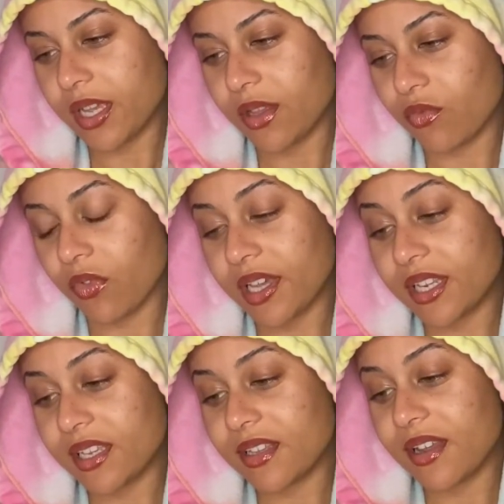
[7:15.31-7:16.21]
and
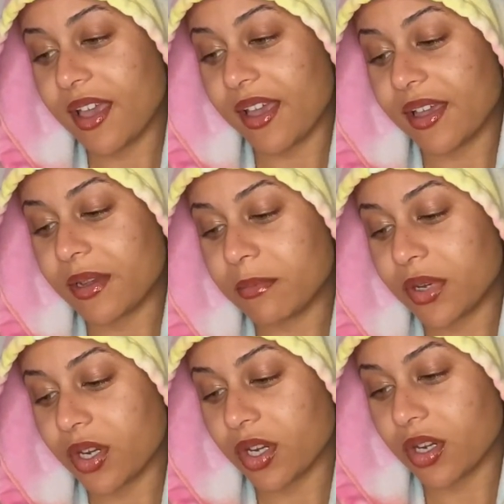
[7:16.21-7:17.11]
radiant
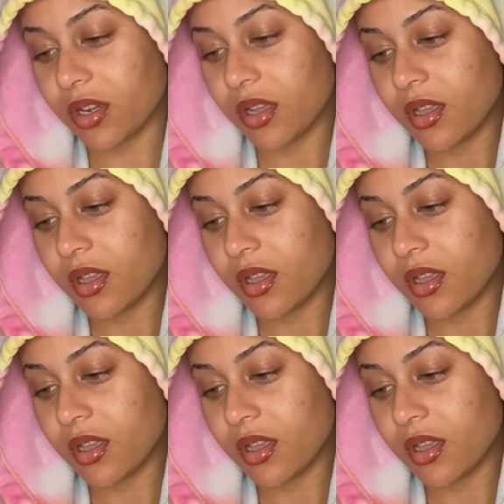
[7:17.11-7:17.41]
amber.